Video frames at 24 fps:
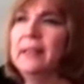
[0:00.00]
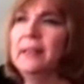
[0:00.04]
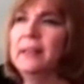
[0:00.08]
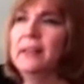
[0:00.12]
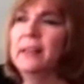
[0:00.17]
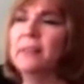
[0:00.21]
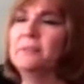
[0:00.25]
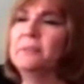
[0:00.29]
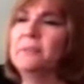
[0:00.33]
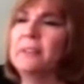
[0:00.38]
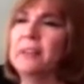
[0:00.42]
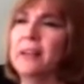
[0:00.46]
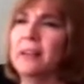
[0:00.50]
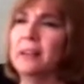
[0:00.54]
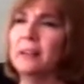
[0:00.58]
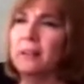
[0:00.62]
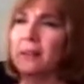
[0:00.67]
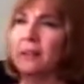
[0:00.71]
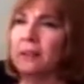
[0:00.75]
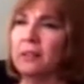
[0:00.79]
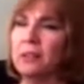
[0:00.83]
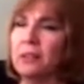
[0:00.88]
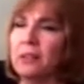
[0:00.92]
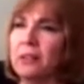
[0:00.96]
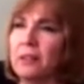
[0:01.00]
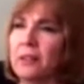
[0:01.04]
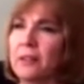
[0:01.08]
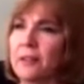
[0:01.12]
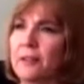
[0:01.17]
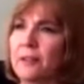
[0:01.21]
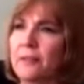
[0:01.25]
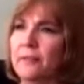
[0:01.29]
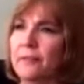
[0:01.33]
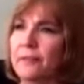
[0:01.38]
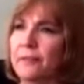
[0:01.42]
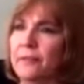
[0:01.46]
Well, my
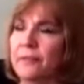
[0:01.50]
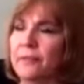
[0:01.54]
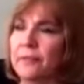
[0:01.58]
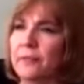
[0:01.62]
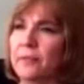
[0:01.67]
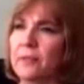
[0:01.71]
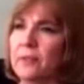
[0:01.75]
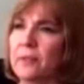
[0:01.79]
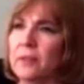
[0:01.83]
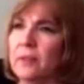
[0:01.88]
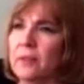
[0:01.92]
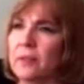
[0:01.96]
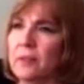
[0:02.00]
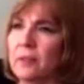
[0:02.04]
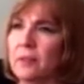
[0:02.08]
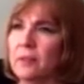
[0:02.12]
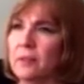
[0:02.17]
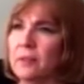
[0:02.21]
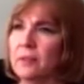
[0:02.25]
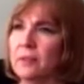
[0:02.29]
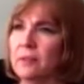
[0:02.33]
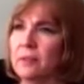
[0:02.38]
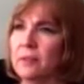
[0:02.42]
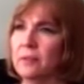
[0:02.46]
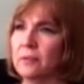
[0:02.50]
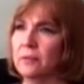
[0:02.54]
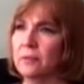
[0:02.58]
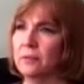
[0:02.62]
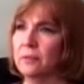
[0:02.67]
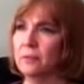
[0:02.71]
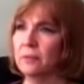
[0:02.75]
grandfather passed away at 42.